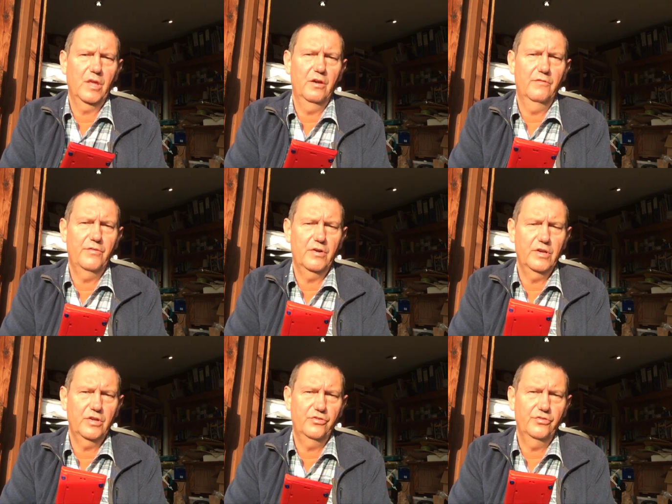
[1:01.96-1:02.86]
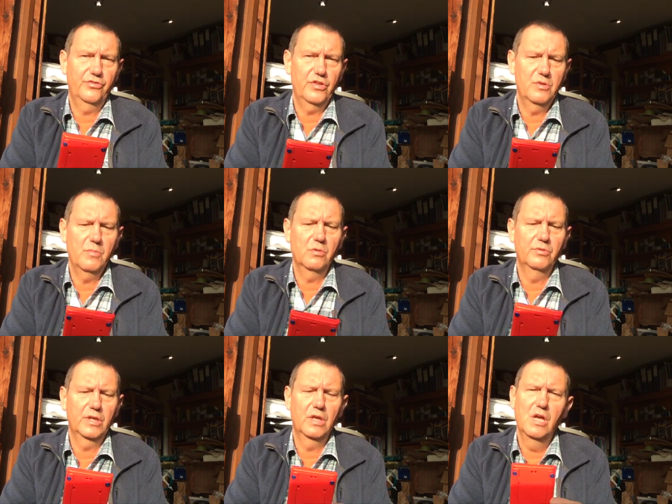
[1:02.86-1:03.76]
variations in the
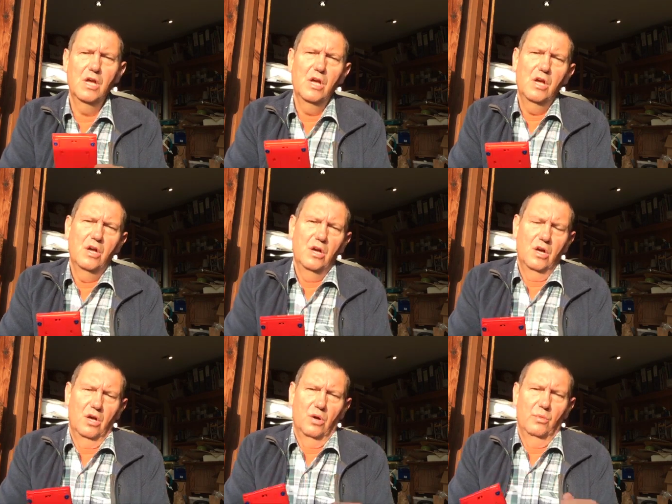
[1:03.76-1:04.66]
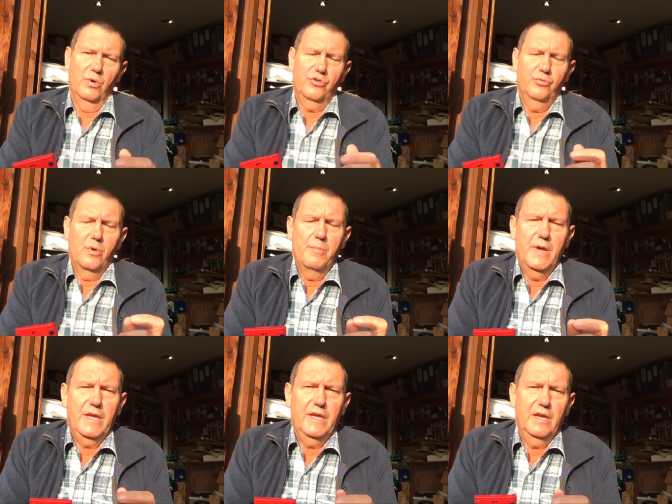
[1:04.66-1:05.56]
moulding, which were
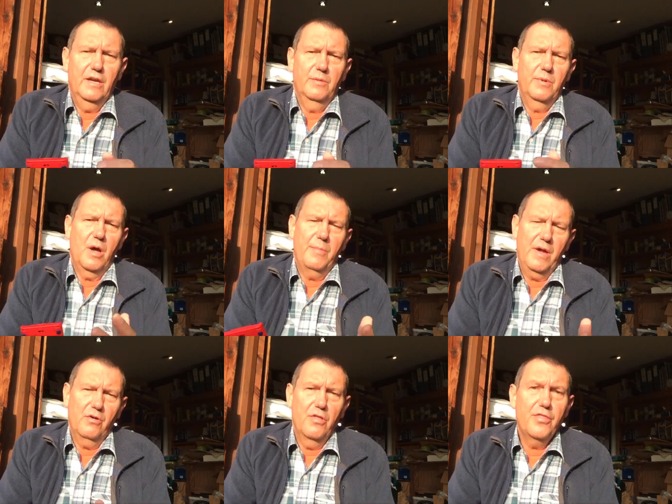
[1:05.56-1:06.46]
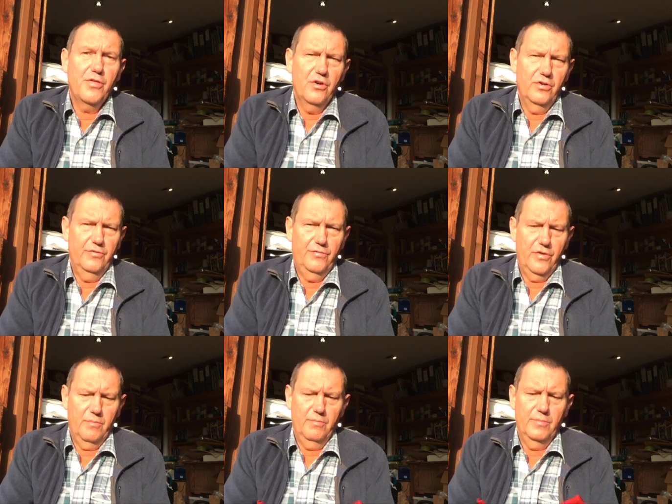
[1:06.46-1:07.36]
making about a third of
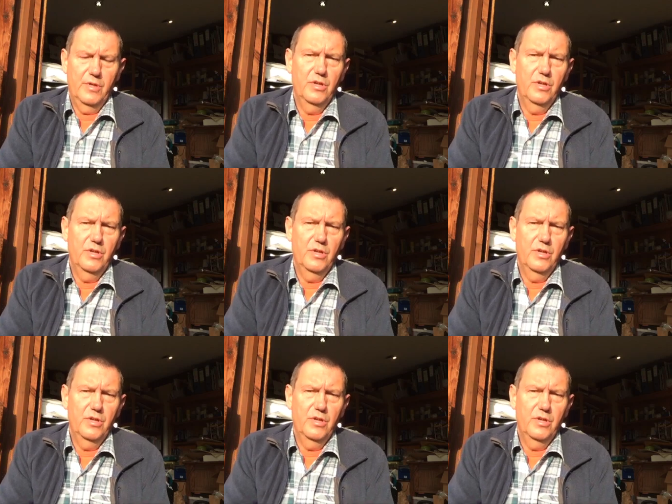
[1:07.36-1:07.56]
them